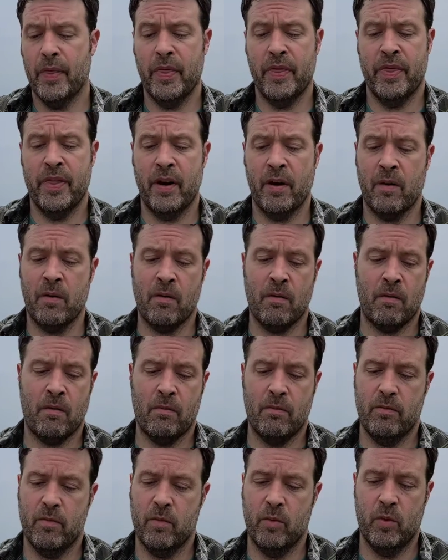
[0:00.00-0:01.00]
They're
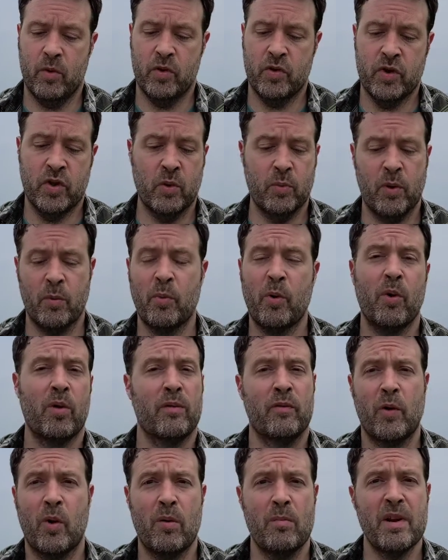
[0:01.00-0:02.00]
super
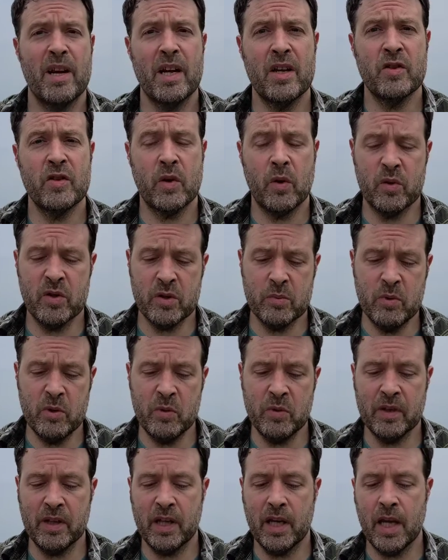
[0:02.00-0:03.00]
important for our meetings to go
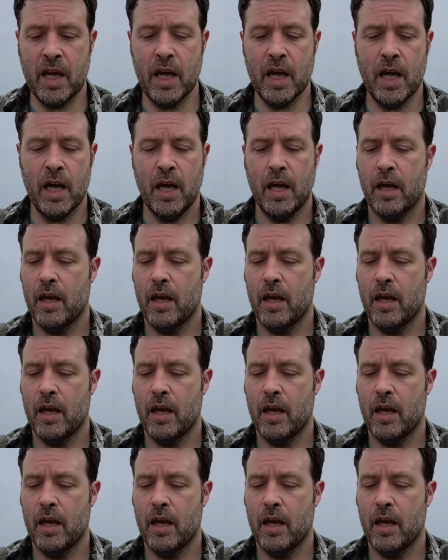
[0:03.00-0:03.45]
smoothly.